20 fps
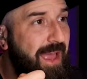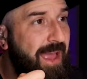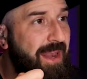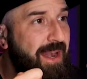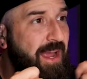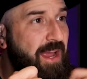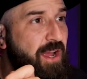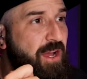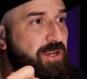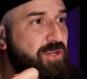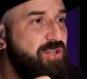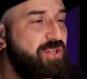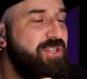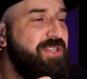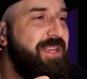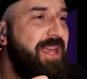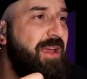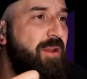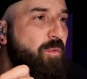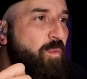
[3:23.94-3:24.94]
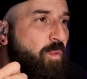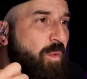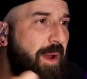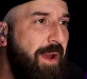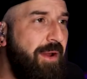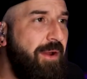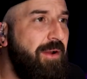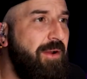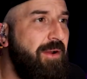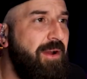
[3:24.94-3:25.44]
and I understand
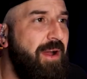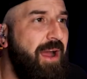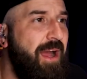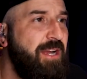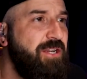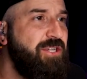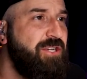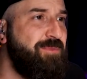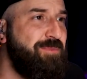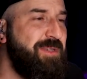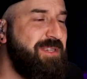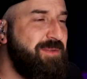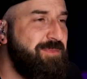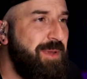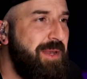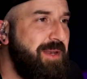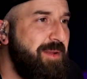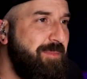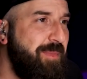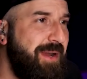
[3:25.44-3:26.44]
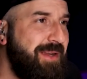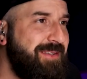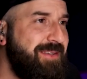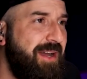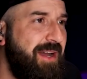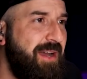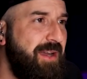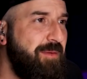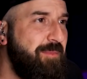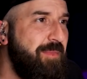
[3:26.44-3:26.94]
where I should be spending my
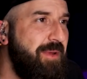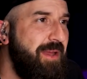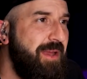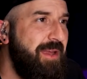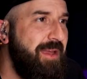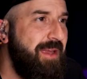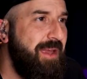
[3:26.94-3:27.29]
time